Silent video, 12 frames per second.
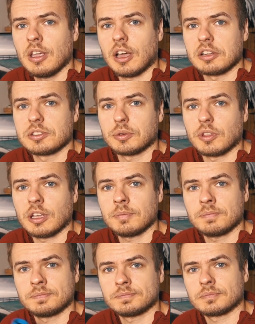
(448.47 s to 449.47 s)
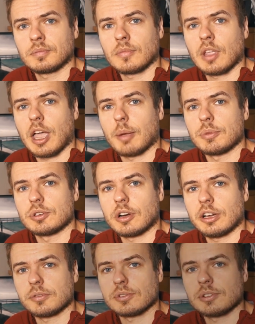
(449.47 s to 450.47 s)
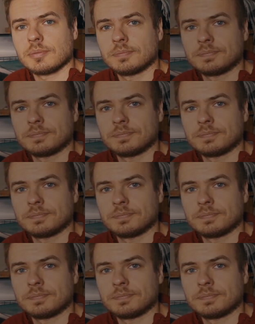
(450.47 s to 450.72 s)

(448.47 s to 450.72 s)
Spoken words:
Until then, happy trails.